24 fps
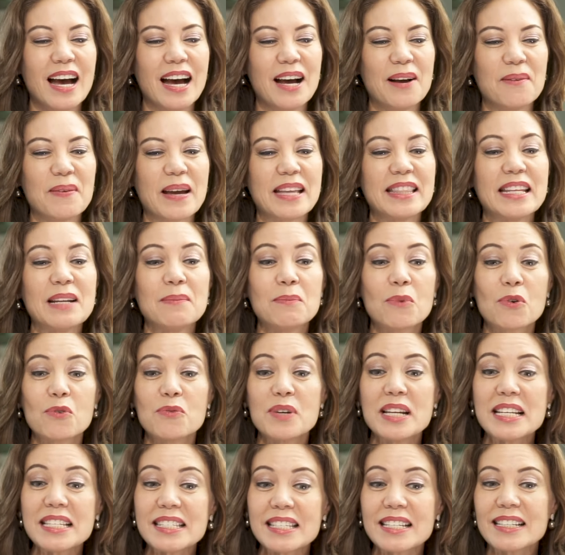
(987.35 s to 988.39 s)
And then more
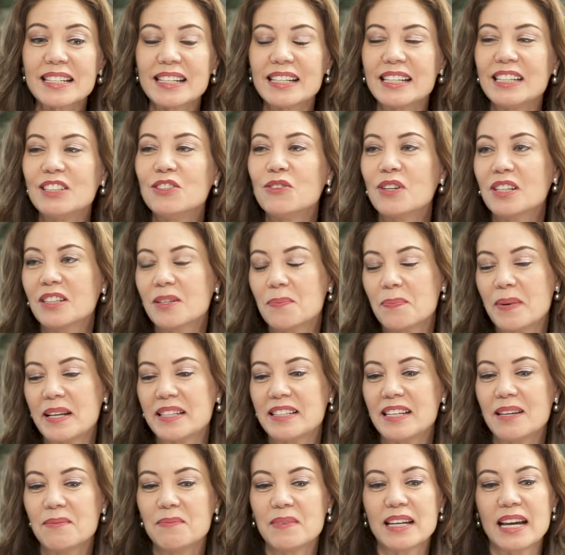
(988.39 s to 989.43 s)
recently, during the
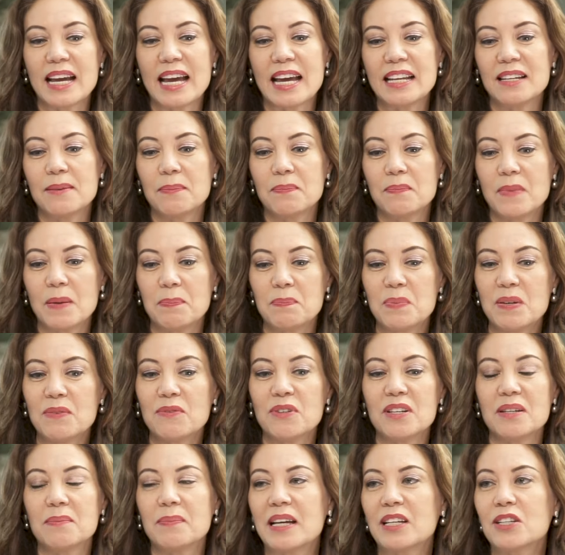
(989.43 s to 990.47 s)
pandemic, I had a
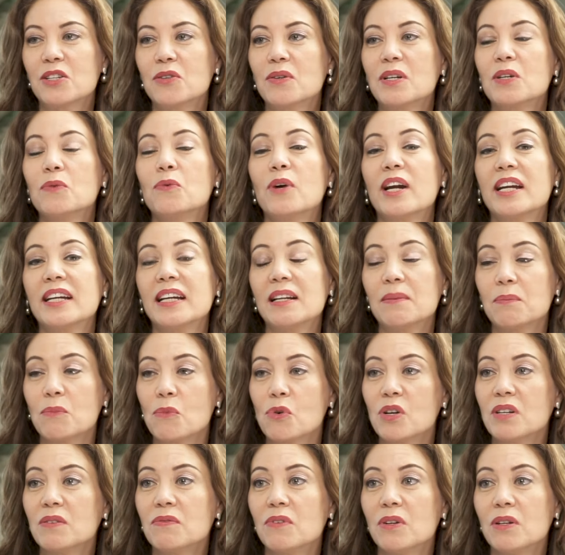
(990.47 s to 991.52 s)
pivot in my career where I got
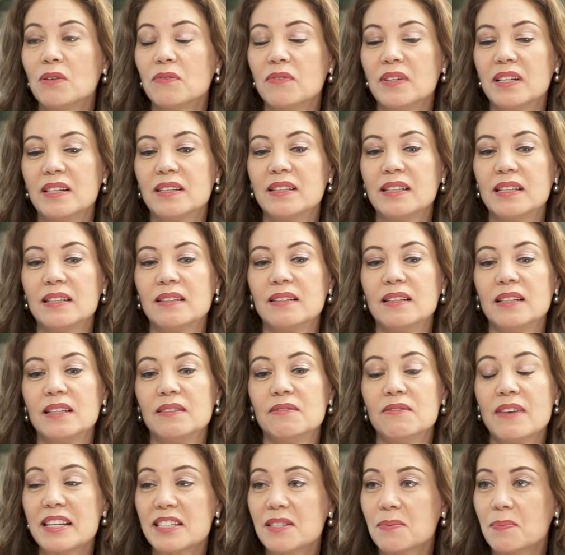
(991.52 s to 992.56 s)
more involved in
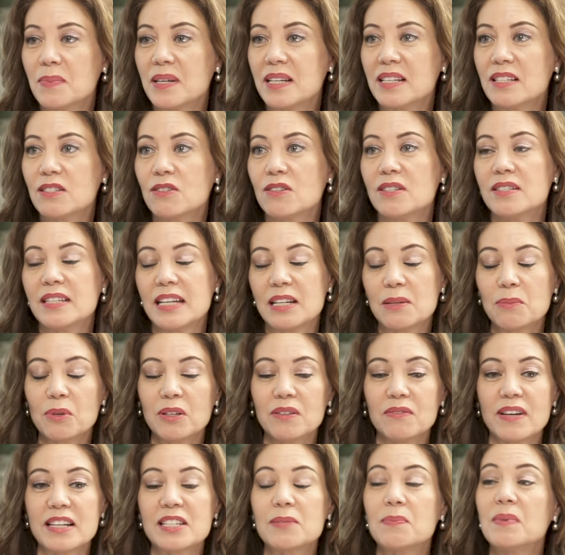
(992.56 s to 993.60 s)
investments,
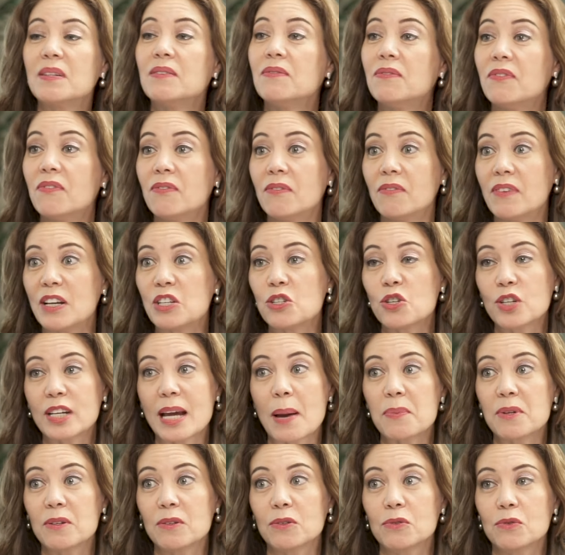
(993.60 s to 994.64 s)
sustainable investment, venture
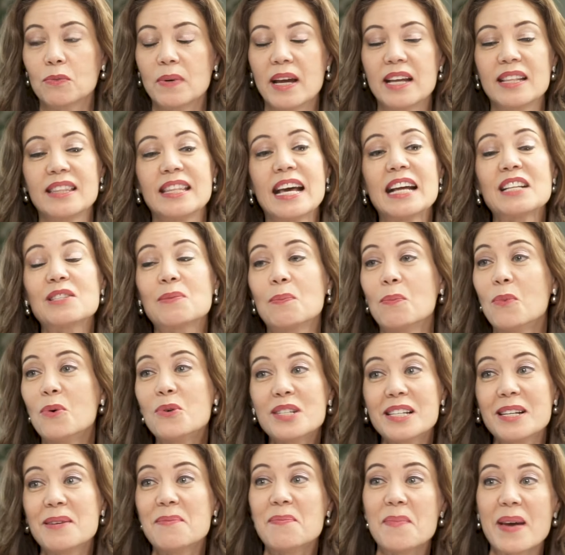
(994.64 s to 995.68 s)
capital, and that's
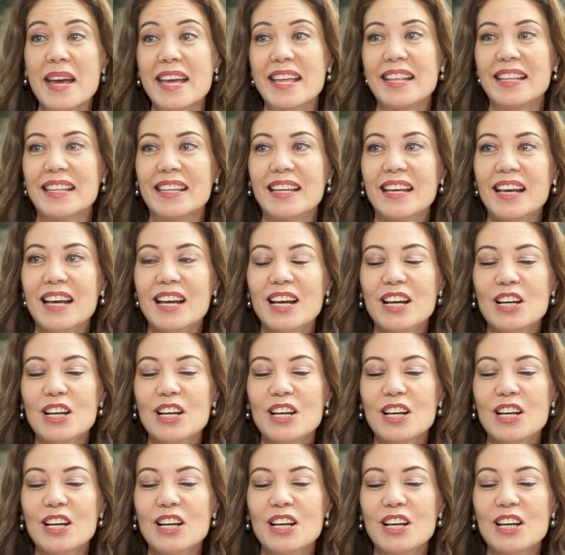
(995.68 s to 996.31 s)
mostly men.